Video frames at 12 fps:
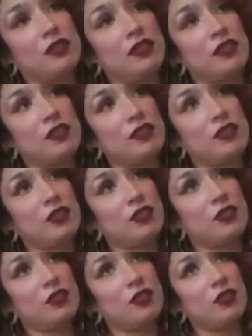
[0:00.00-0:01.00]
It's
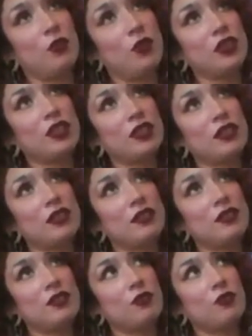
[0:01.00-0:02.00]
you want
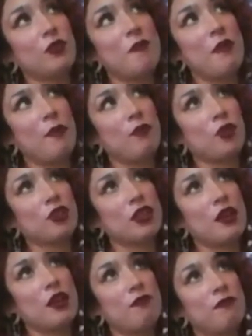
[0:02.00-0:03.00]
to remember
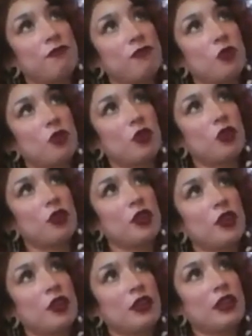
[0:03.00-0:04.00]
them
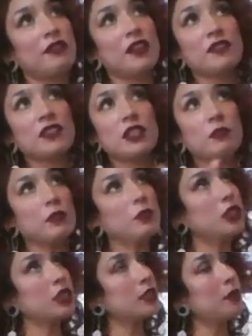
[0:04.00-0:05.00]
for even if some
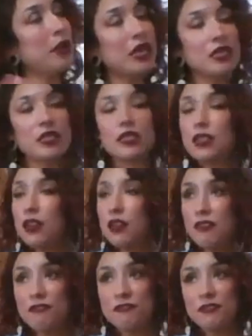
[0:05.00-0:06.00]
people did some bad
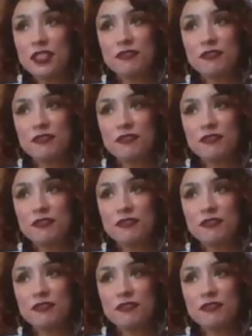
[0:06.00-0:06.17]
stuff,